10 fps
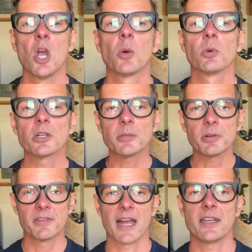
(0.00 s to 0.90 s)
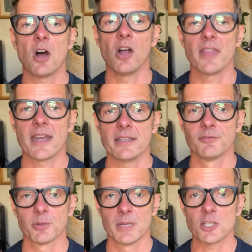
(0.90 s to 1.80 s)
we're going to provide all that
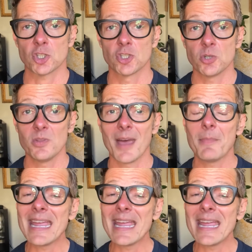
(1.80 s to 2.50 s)
information to them